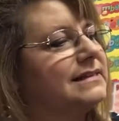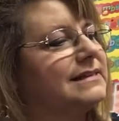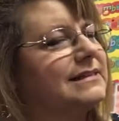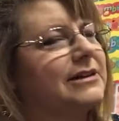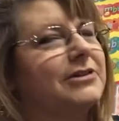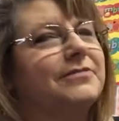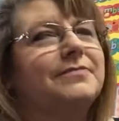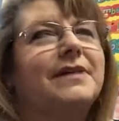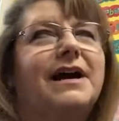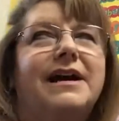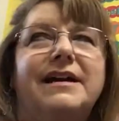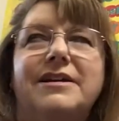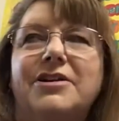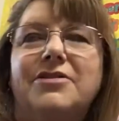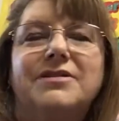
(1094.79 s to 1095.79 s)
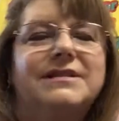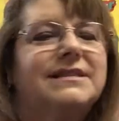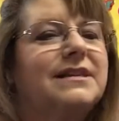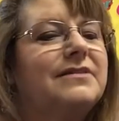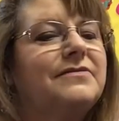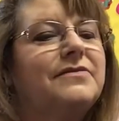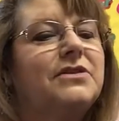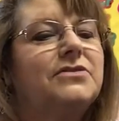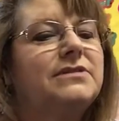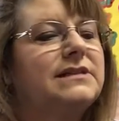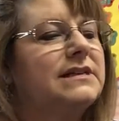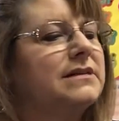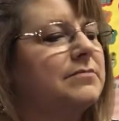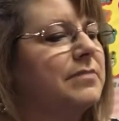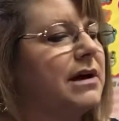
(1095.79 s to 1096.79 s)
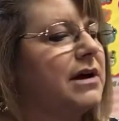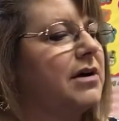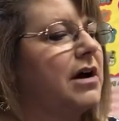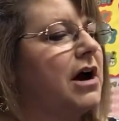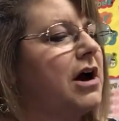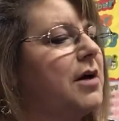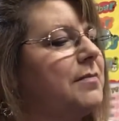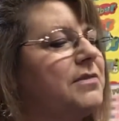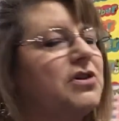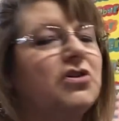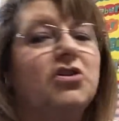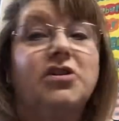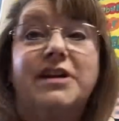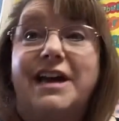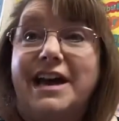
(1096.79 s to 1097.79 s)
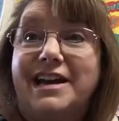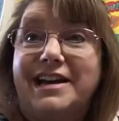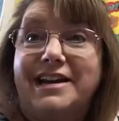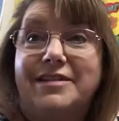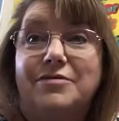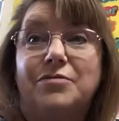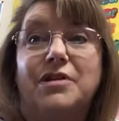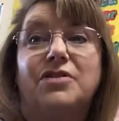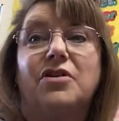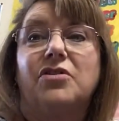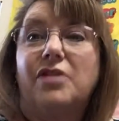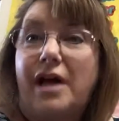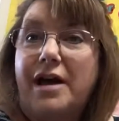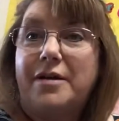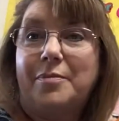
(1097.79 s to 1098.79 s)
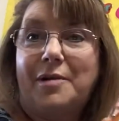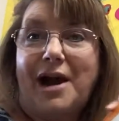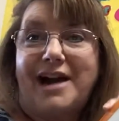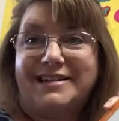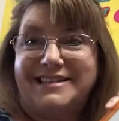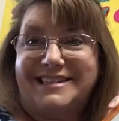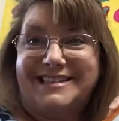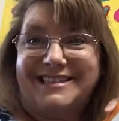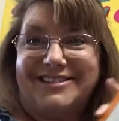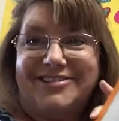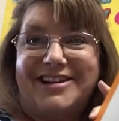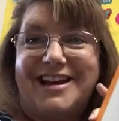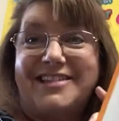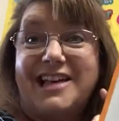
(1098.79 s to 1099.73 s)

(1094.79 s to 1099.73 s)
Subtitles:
So I know it's confusing, but you'll get it with a lot of practice, okay?